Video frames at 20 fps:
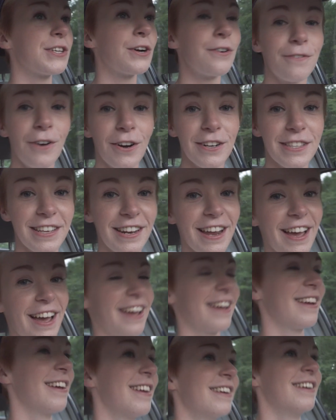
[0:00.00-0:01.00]
so far
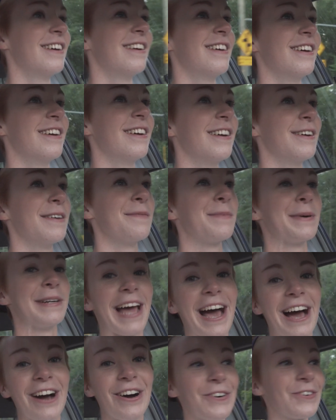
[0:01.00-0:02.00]
today, but
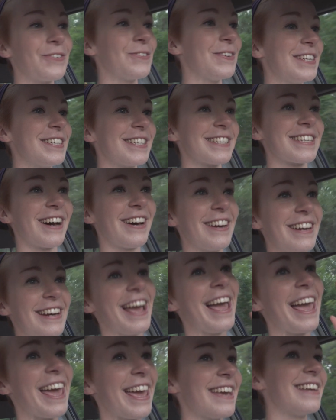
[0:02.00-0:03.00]
now we just got
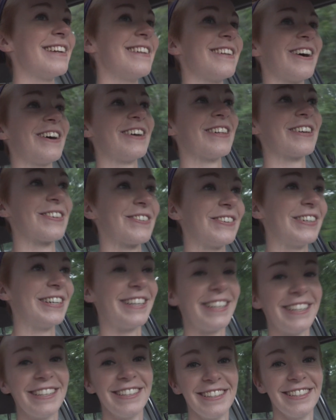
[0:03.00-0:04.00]
an $8
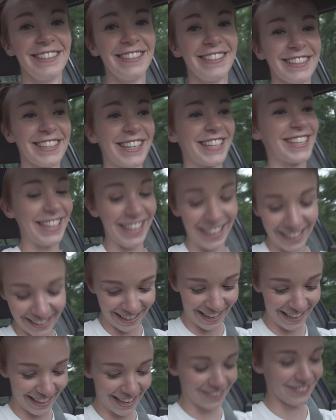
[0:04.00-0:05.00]
one.
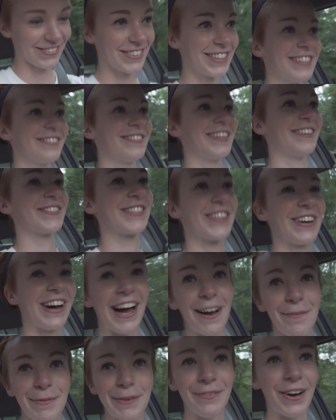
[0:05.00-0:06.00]
I can't believe I'm so
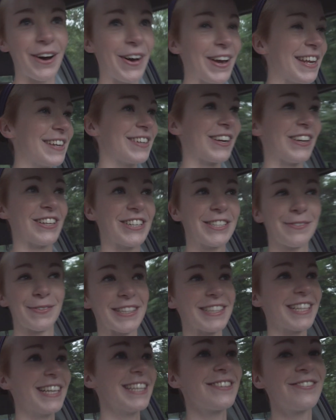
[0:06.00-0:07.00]
happy about $8,
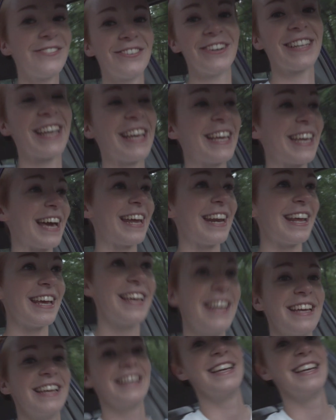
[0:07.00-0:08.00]
but let's freaking get it.